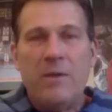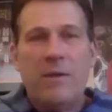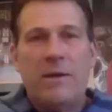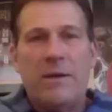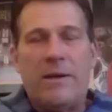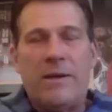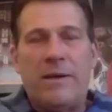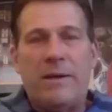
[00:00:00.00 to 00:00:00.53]

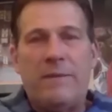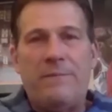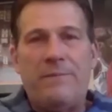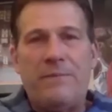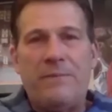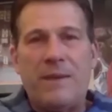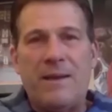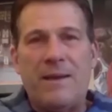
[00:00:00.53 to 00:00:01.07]

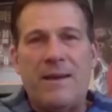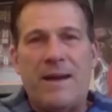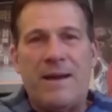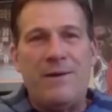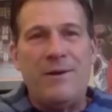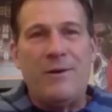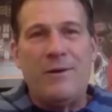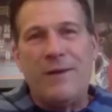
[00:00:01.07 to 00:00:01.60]
And
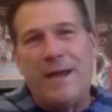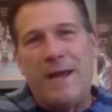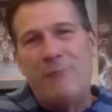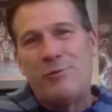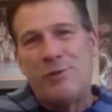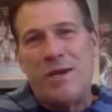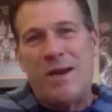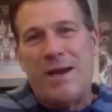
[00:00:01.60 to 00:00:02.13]
now, you know, the
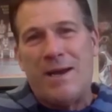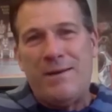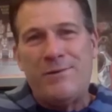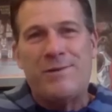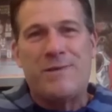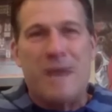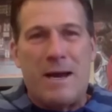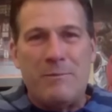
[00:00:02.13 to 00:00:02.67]
game's
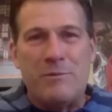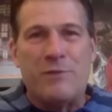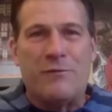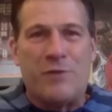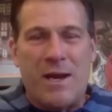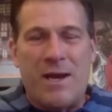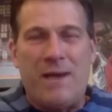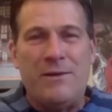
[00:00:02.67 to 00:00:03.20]
changed. Times have
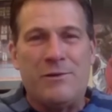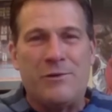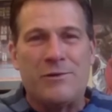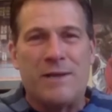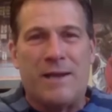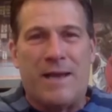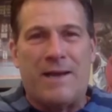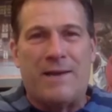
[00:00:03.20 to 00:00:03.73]
changed.
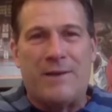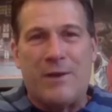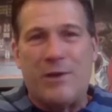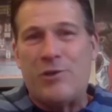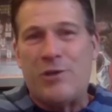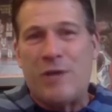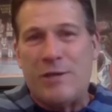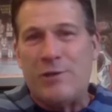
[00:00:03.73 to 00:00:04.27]
There's a lot of
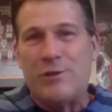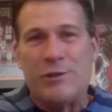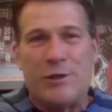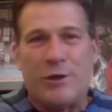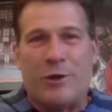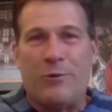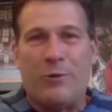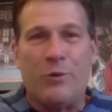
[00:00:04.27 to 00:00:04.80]
changes
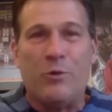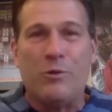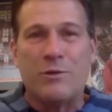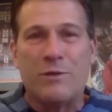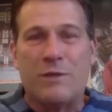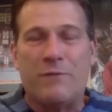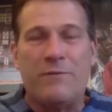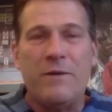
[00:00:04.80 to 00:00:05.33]
in our
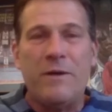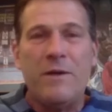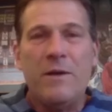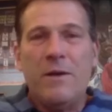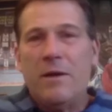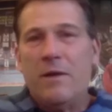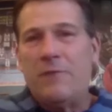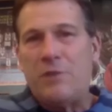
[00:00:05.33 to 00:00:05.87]
rules that
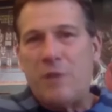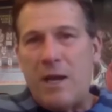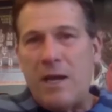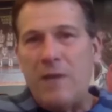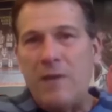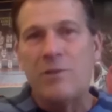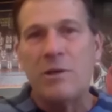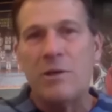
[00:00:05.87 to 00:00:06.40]
have changed.